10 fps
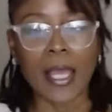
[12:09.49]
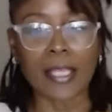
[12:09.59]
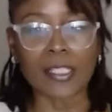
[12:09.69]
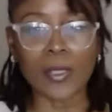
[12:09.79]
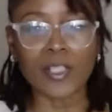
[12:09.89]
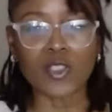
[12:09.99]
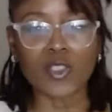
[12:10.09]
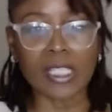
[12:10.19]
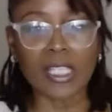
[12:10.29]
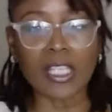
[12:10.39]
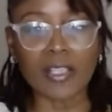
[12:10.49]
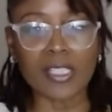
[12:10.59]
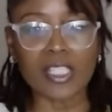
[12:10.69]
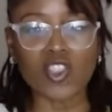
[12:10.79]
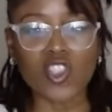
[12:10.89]
And so as you see here, it
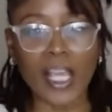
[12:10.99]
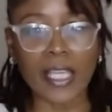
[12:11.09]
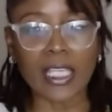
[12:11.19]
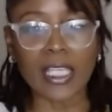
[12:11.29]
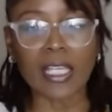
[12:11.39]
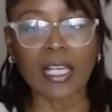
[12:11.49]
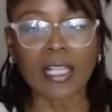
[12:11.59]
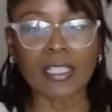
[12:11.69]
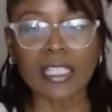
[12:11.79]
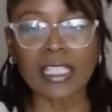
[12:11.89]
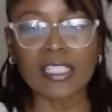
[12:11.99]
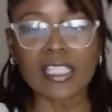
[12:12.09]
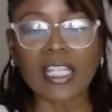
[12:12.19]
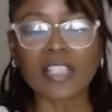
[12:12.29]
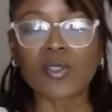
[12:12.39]
says checking LinkedIn.